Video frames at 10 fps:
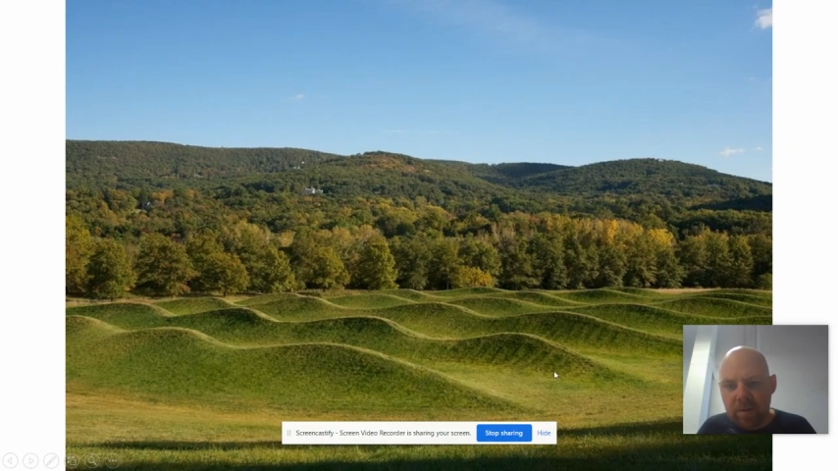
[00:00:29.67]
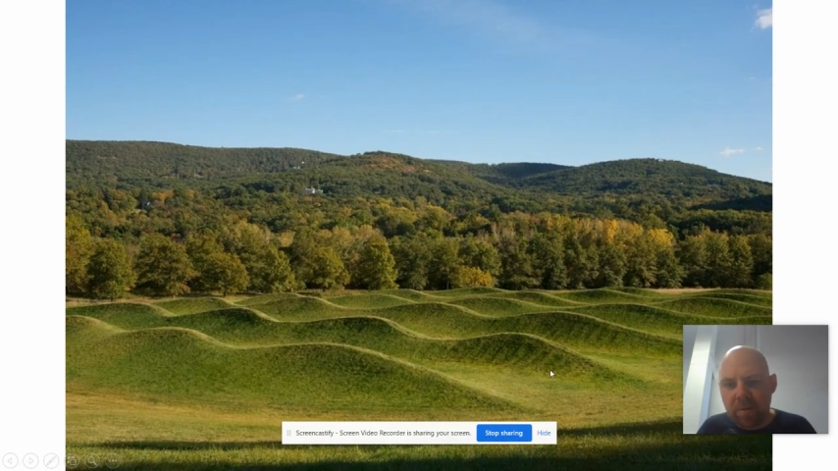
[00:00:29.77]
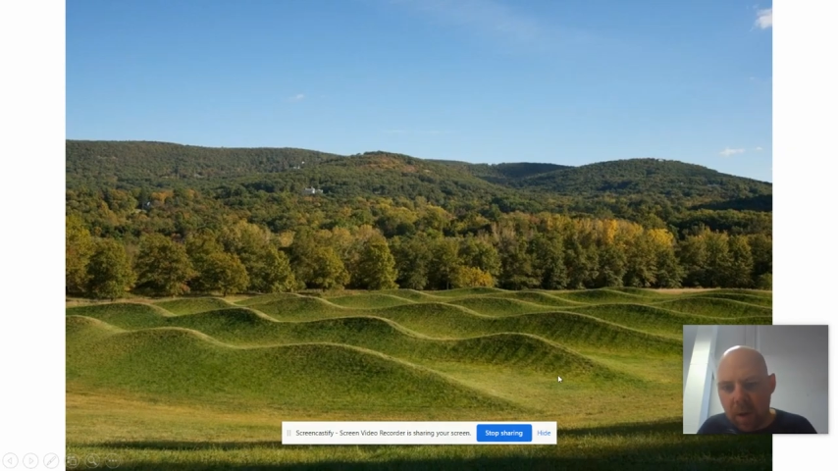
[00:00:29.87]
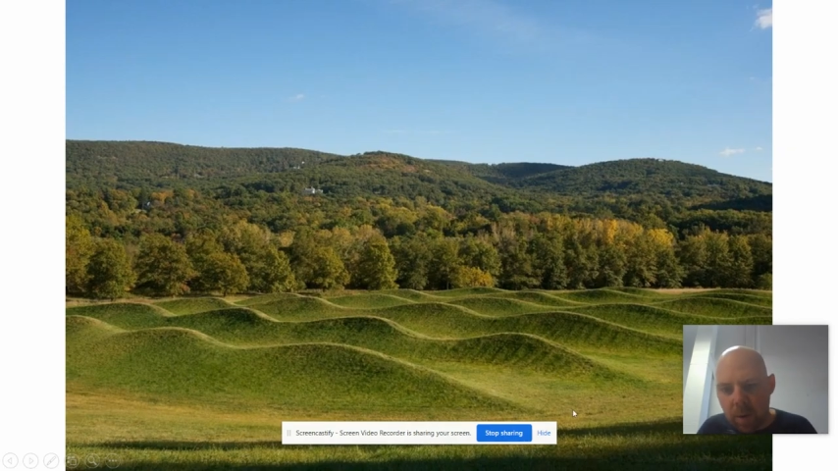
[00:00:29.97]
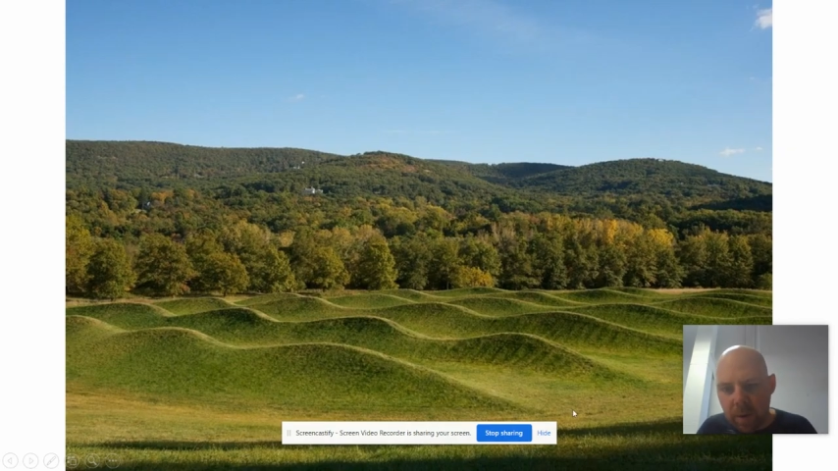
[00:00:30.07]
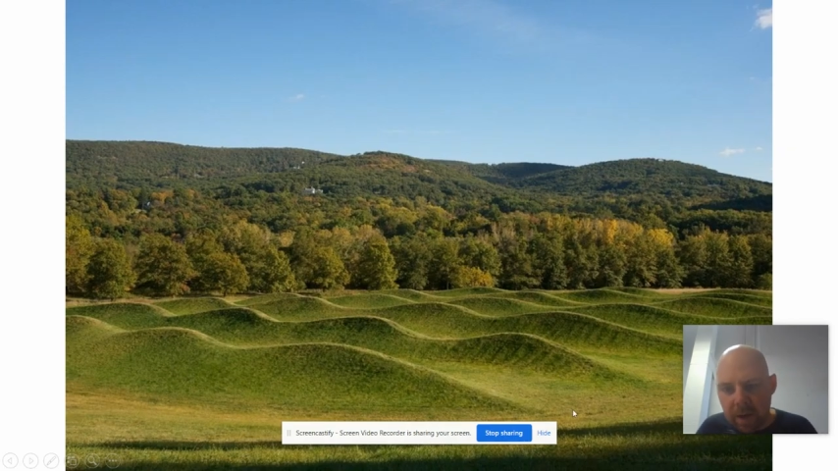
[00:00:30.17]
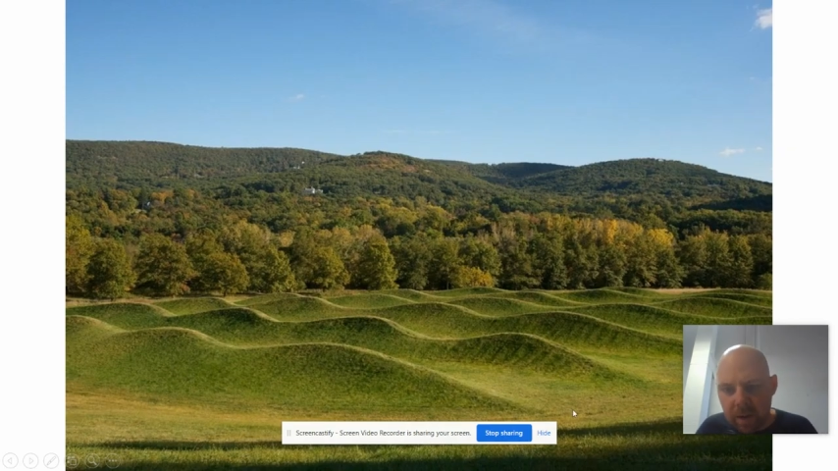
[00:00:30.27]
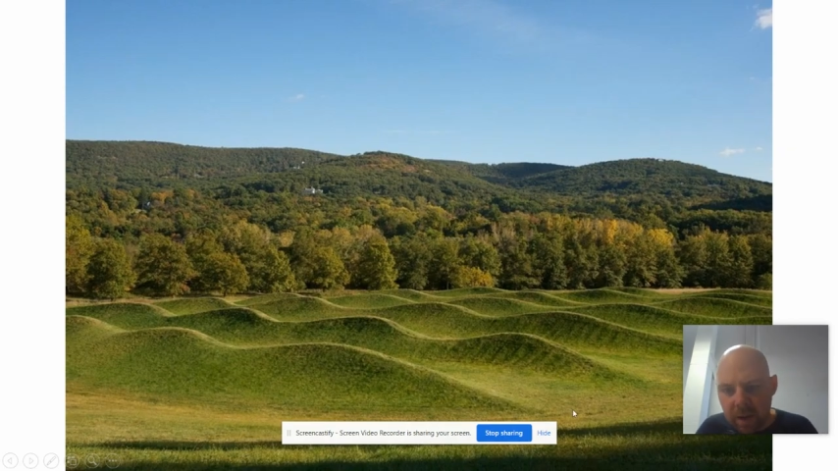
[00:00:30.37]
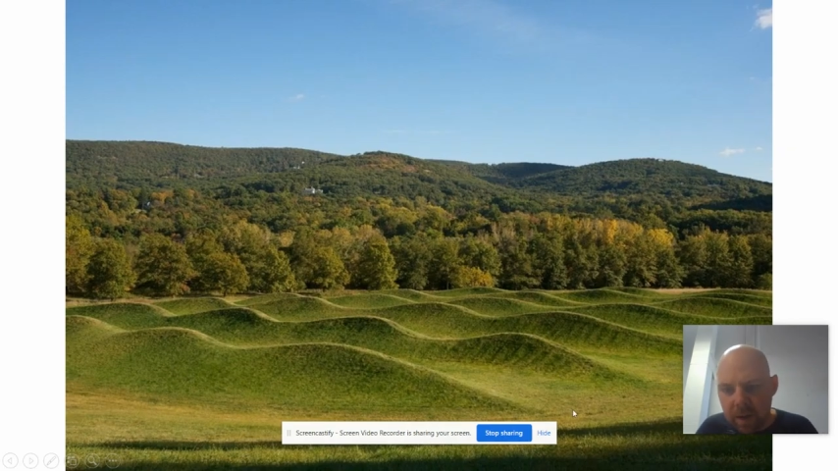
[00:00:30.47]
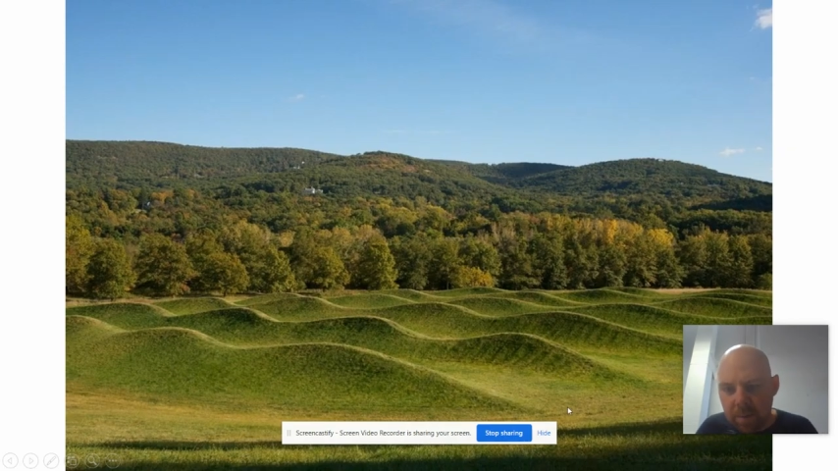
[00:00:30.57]

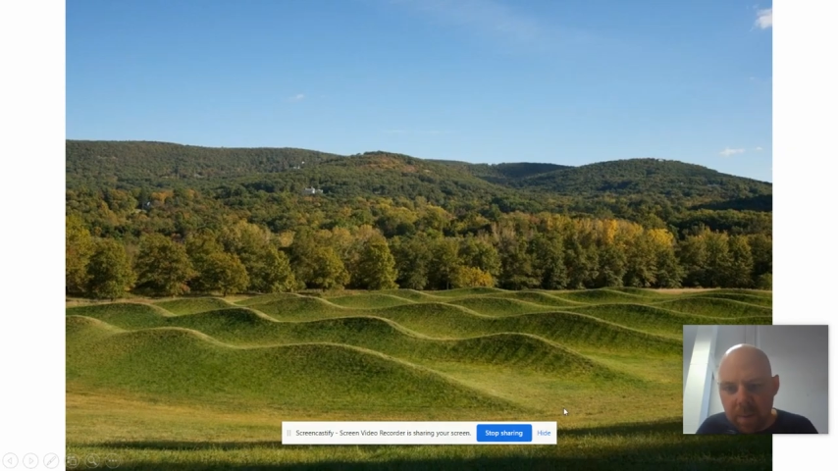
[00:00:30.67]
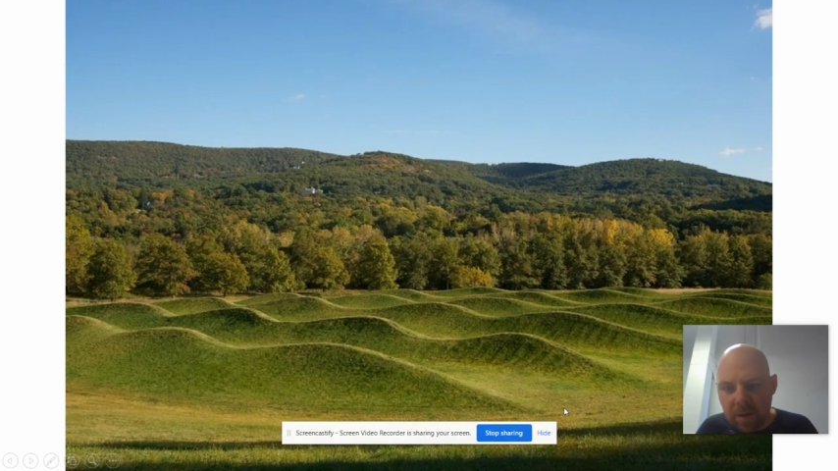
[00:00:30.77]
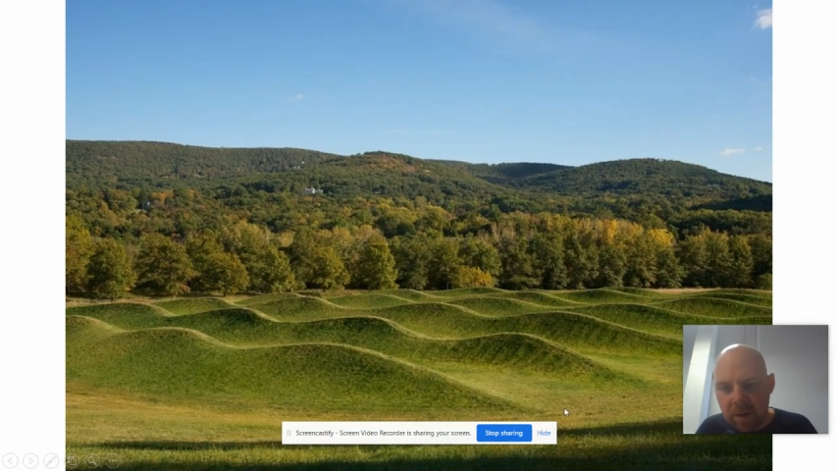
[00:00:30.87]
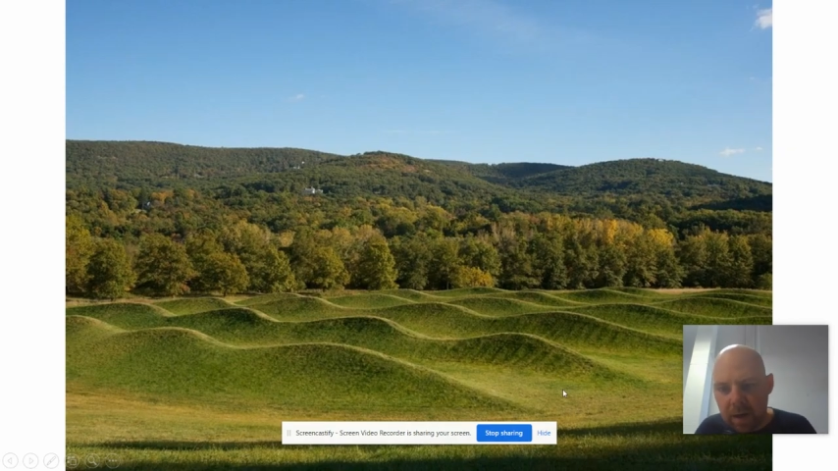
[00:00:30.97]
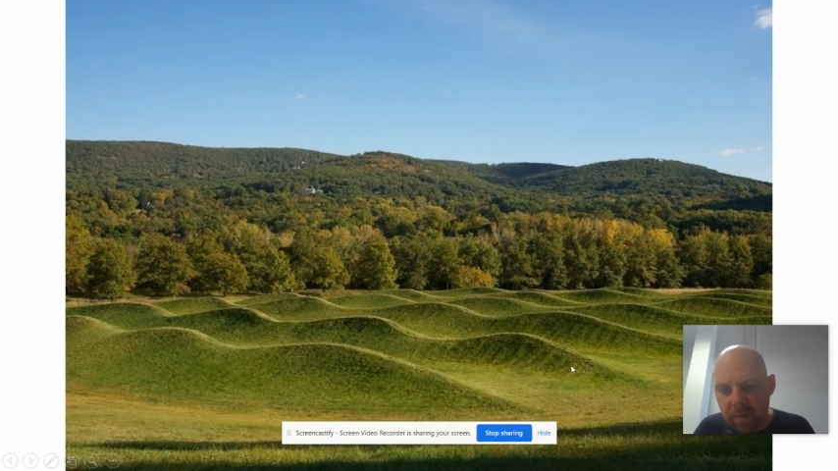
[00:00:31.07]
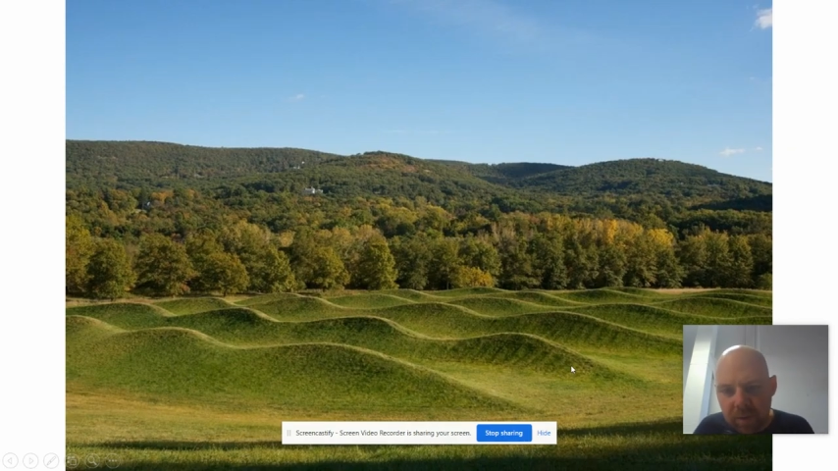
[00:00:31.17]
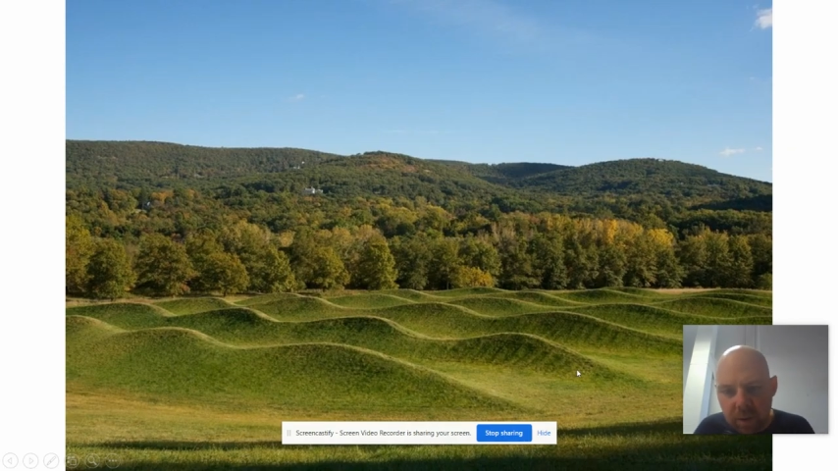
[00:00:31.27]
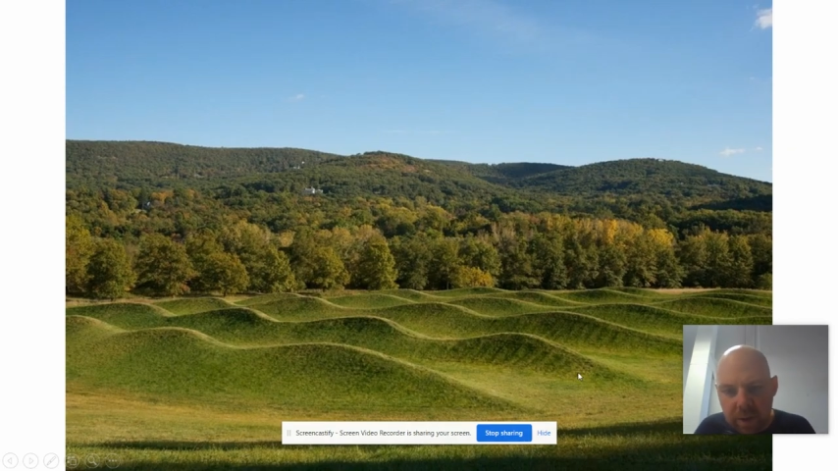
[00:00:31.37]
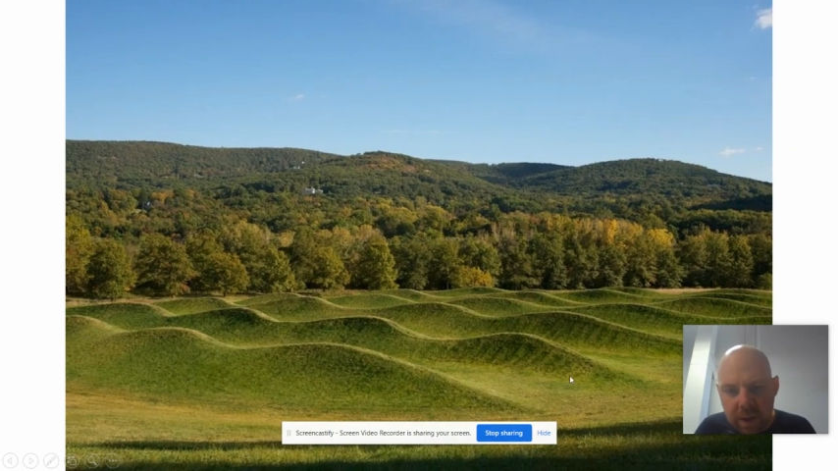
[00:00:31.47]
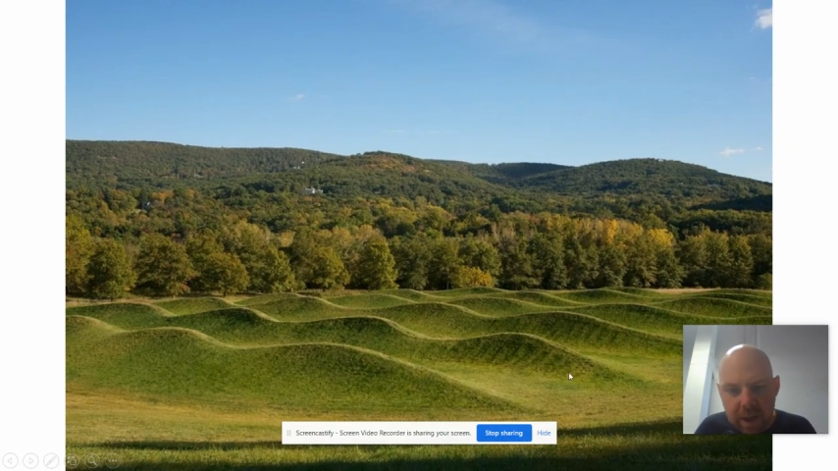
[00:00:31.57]
flowing much like a fluid,